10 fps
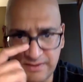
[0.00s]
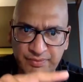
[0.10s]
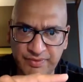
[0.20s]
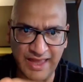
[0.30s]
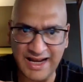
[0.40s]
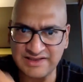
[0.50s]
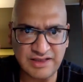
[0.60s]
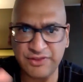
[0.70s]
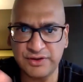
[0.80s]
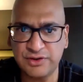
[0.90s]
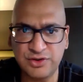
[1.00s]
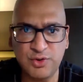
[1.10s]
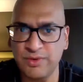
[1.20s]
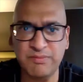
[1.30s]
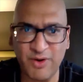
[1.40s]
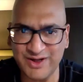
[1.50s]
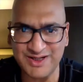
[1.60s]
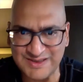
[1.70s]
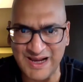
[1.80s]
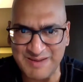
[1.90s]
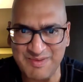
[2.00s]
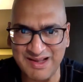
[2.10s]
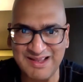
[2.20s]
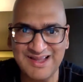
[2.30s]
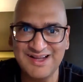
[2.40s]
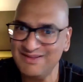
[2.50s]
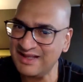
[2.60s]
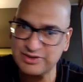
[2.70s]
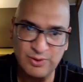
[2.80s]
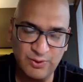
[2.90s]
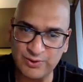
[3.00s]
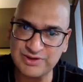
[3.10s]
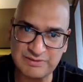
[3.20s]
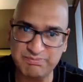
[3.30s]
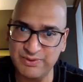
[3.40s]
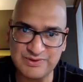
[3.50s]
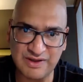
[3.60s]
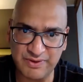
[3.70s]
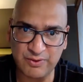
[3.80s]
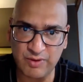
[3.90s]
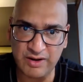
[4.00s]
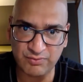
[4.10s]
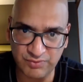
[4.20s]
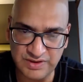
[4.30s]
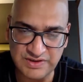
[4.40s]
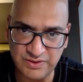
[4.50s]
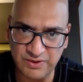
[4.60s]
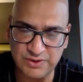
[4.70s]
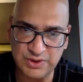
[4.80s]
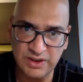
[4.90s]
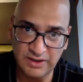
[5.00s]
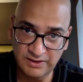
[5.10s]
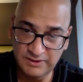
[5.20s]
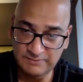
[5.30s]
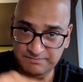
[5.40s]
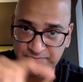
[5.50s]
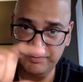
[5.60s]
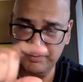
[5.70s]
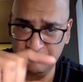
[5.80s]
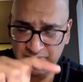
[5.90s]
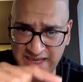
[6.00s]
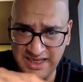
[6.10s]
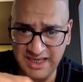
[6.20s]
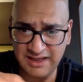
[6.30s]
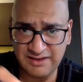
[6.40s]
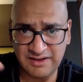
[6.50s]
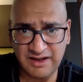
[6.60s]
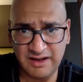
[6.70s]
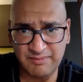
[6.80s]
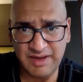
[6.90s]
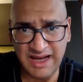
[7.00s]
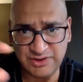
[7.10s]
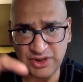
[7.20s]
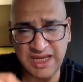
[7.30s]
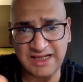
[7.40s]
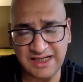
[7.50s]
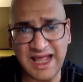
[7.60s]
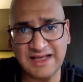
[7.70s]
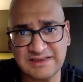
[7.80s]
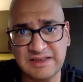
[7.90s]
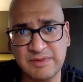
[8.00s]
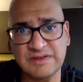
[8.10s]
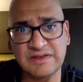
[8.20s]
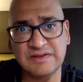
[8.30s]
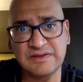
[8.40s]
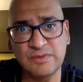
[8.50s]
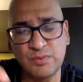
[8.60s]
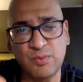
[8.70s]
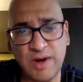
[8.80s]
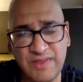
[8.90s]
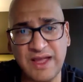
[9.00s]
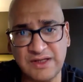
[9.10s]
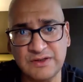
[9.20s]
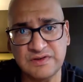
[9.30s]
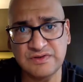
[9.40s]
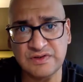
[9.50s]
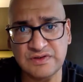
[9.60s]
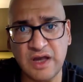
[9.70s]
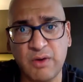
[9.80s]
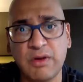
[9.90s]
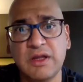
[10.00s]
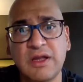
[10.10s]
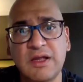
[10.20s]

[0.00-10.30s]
that has nothing to do with market timing. That's all just boots on the ground research, making educated estimates as to where that usage is going,